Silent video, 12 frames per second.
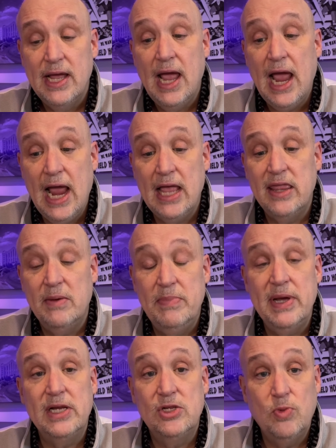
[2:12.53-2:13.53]
and the
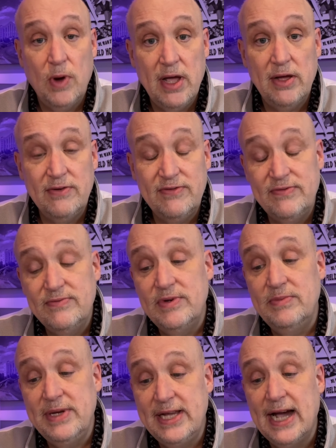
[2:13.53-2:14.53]
Big 12
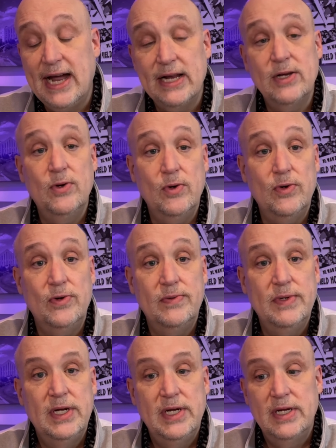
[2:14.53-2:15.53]
would be kind of cool.
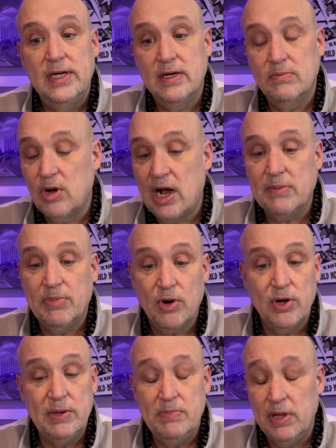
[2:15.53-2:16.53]
Like Brock
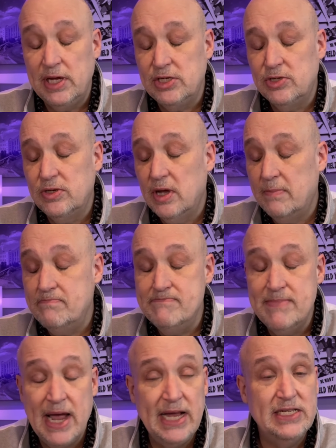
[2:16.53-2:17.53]
Purdy played
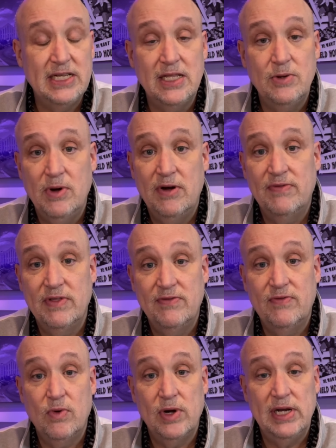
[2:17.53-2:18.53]
amazingly well for the
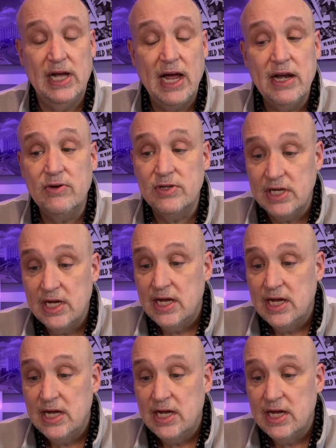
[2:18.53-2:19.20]
49ers.